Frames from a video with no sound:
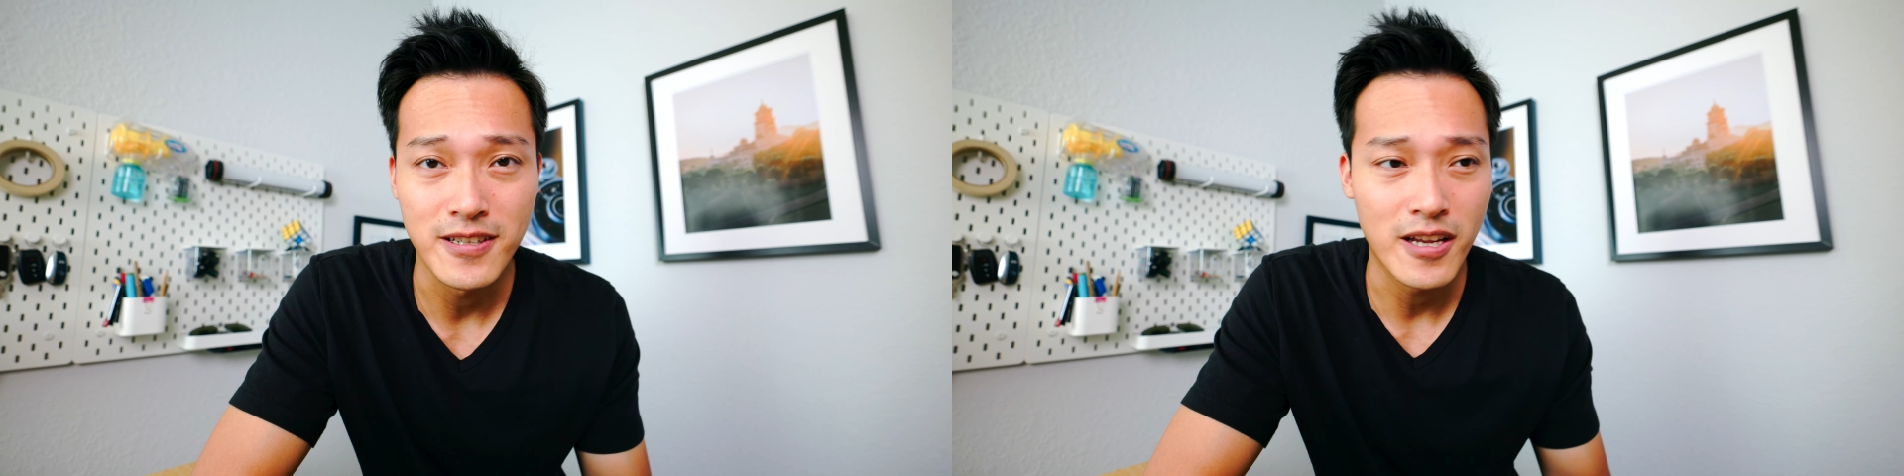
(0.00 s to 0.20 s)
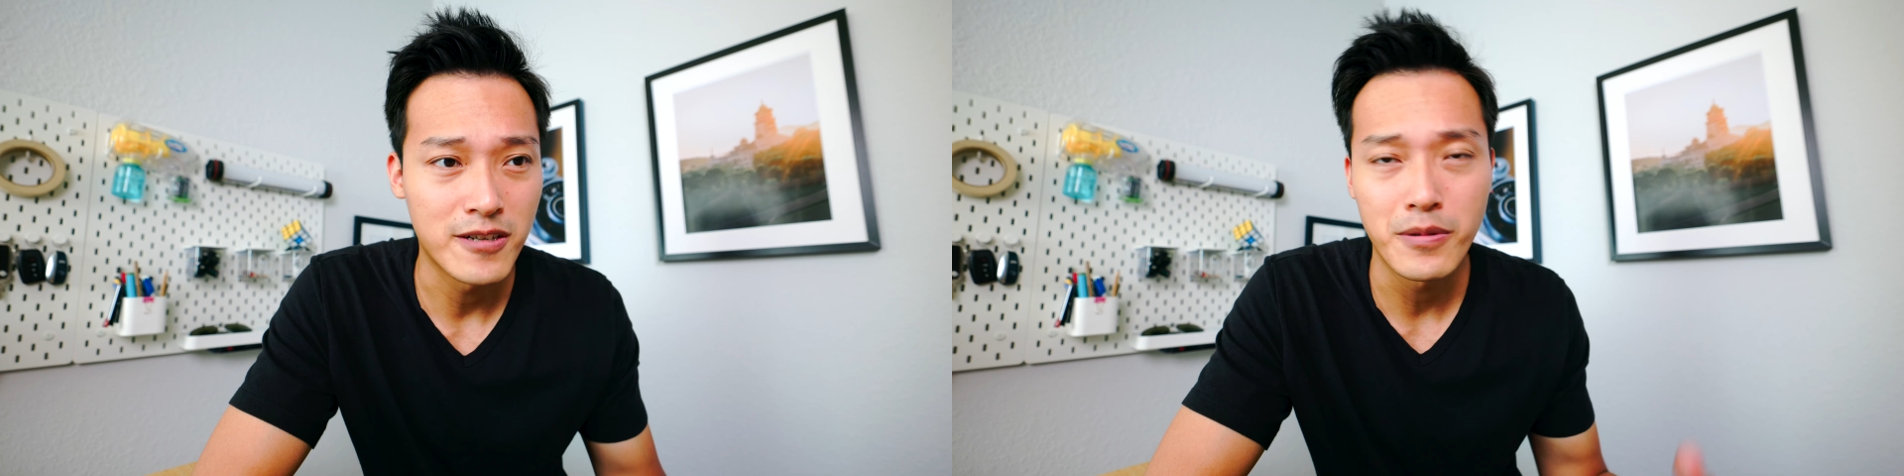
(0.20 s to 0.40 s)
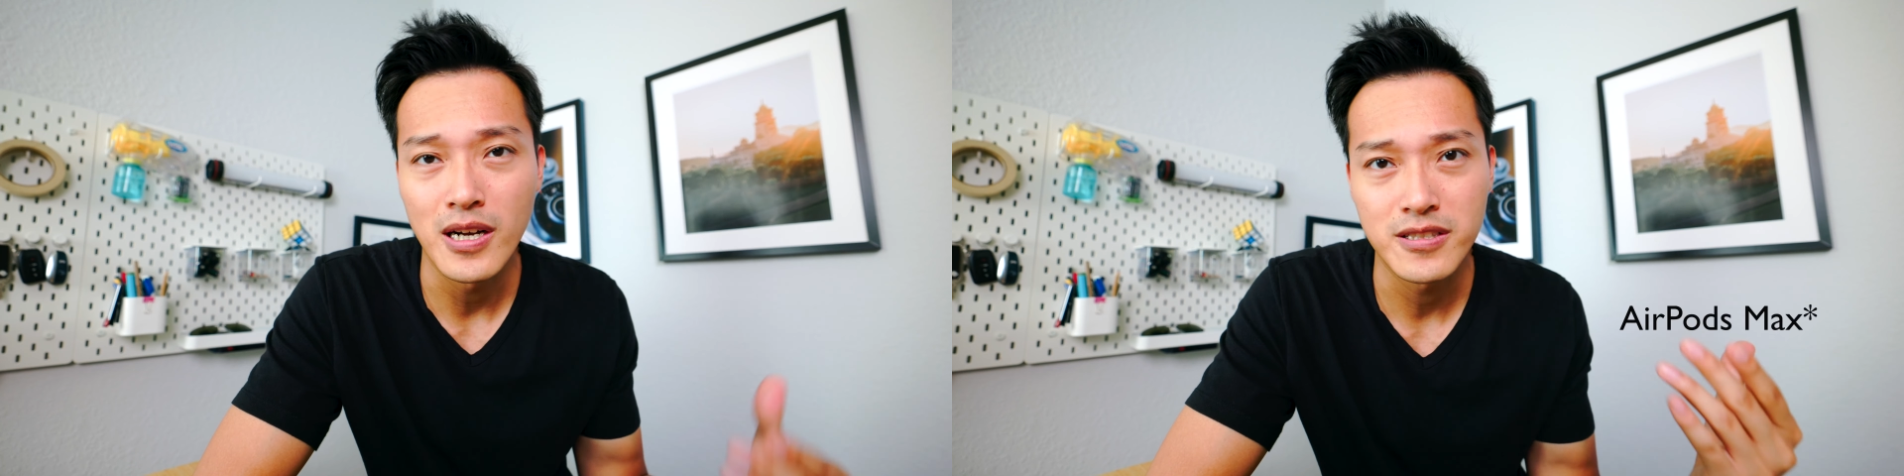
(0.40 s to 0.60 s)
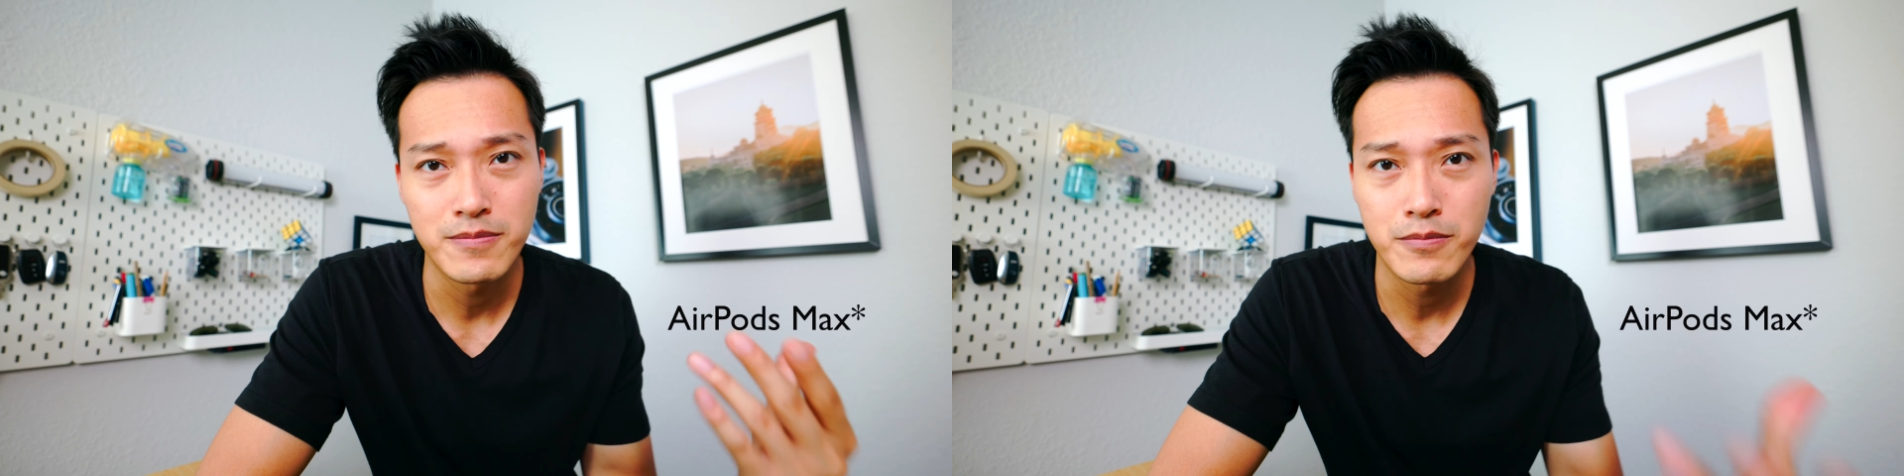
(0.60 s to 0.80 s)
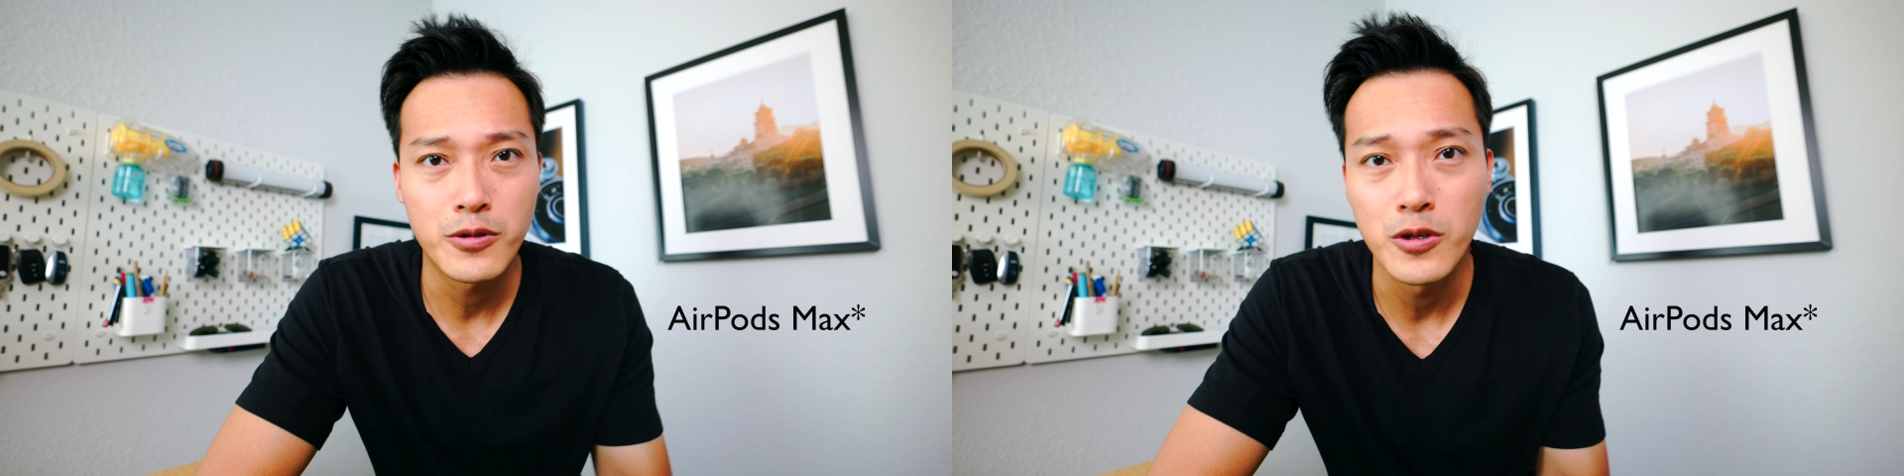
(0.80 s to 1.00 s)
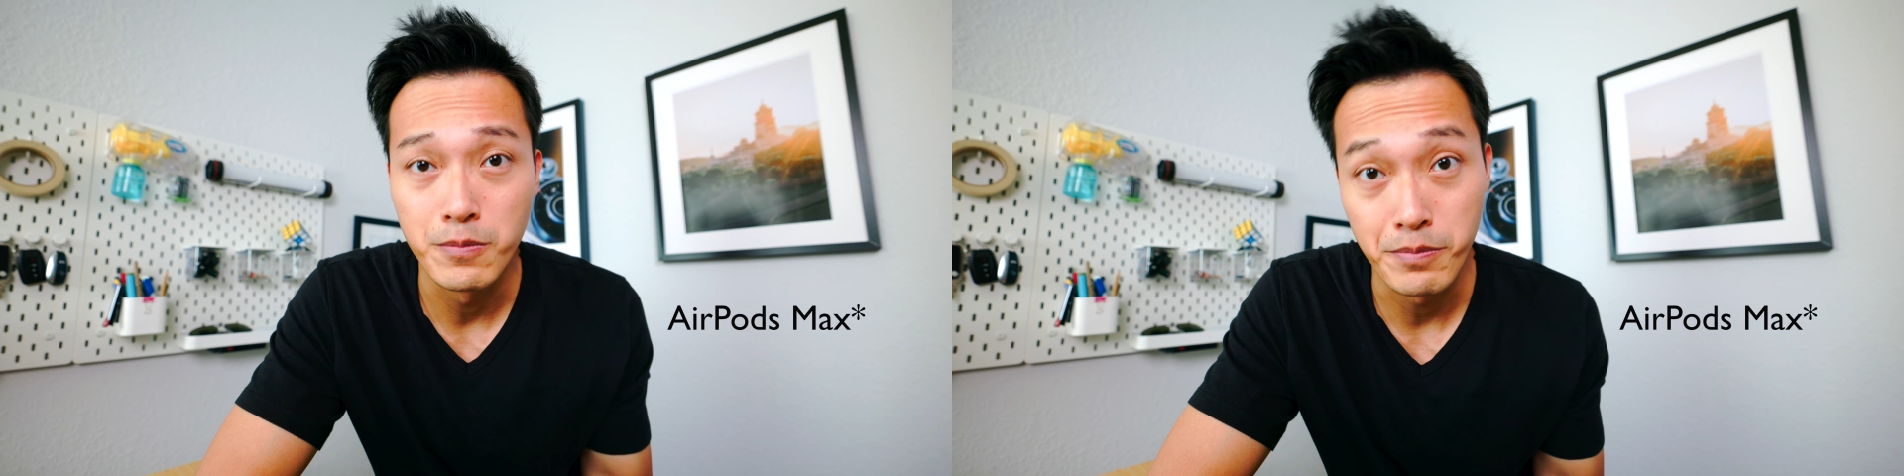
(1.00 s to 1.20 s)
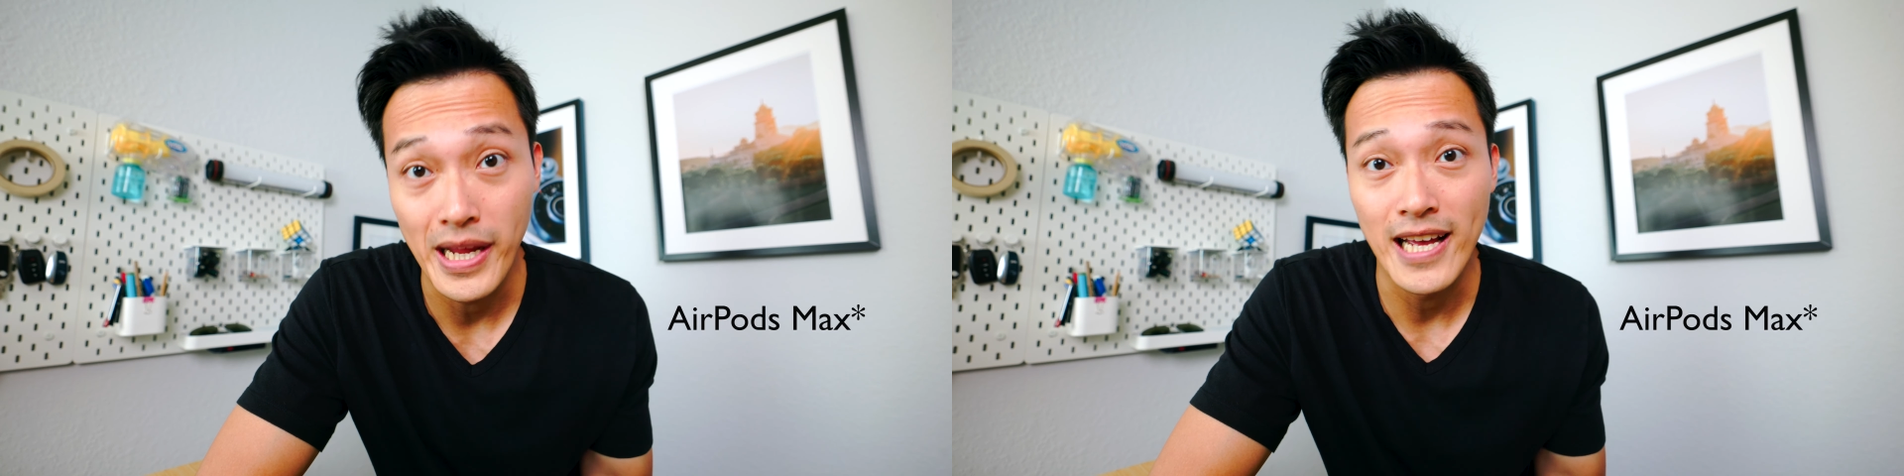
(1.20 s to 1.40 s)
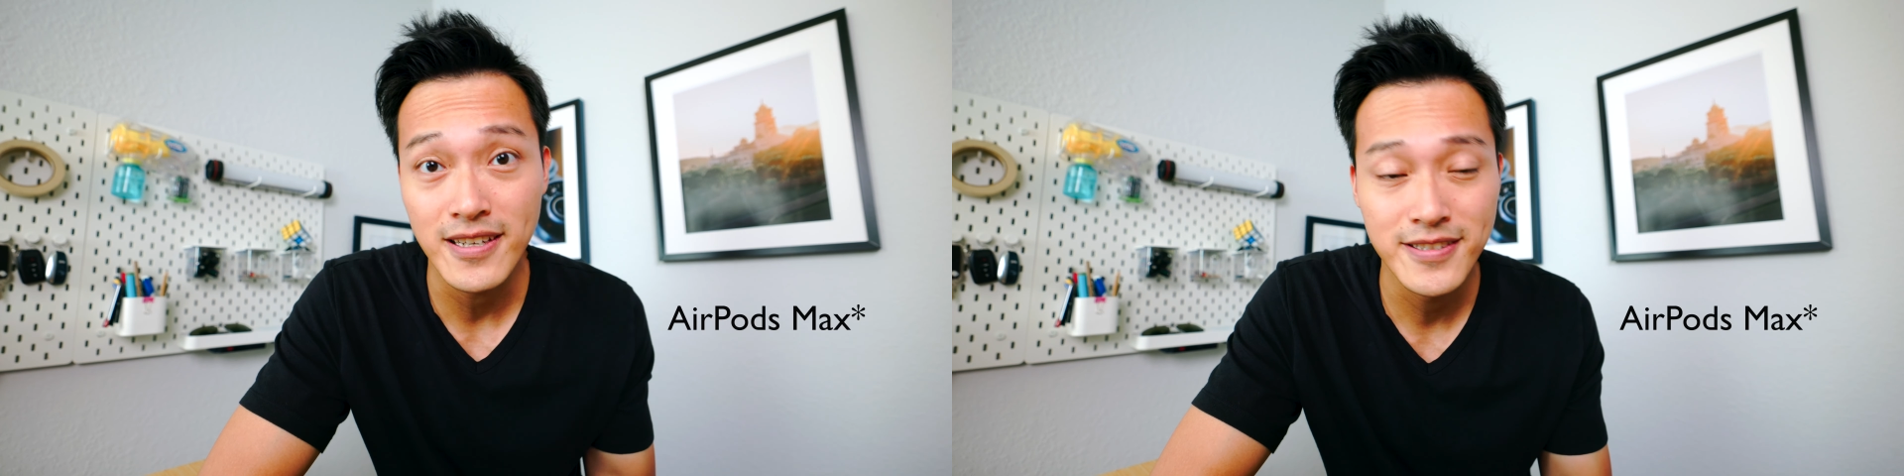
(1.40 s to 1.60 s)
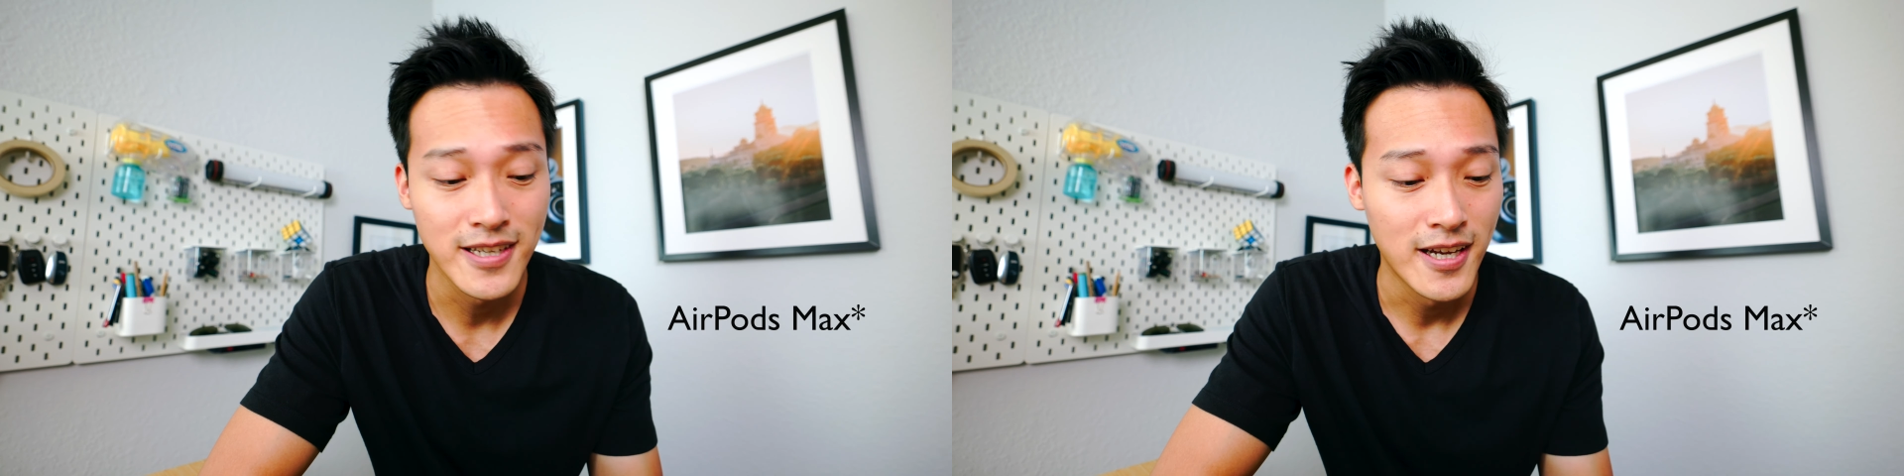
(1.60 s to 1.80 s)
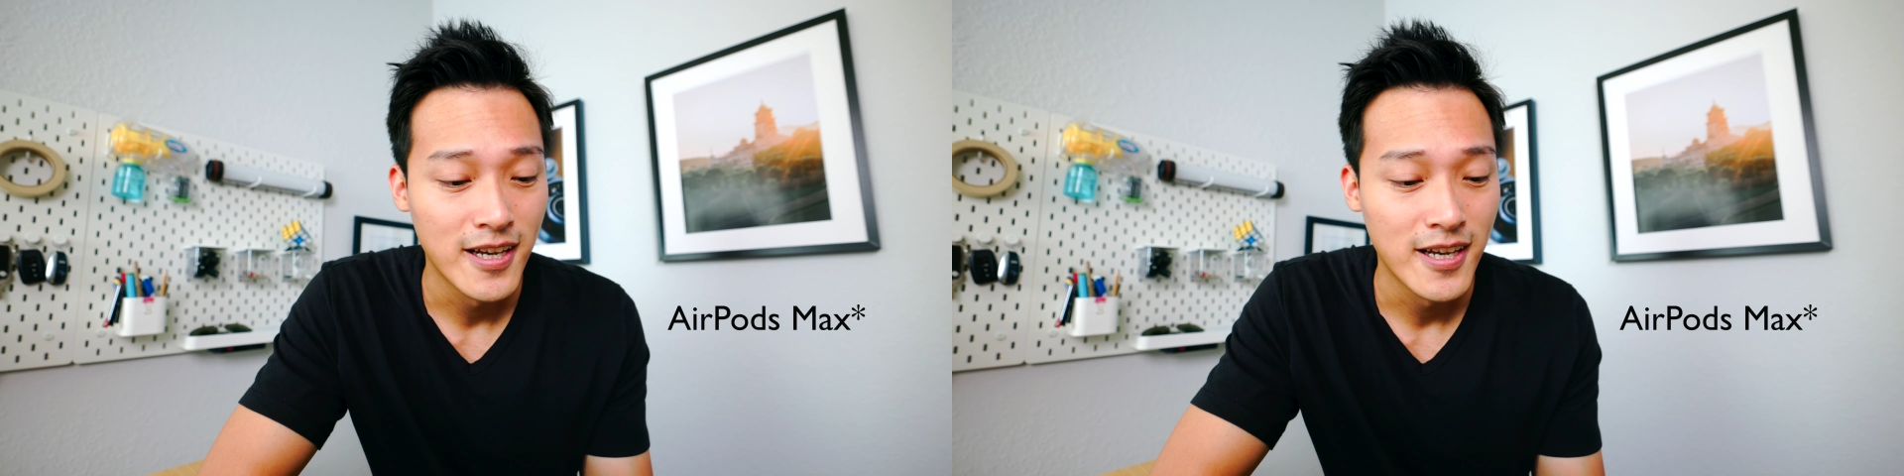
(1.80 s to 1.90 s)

the AirPods Pro Max,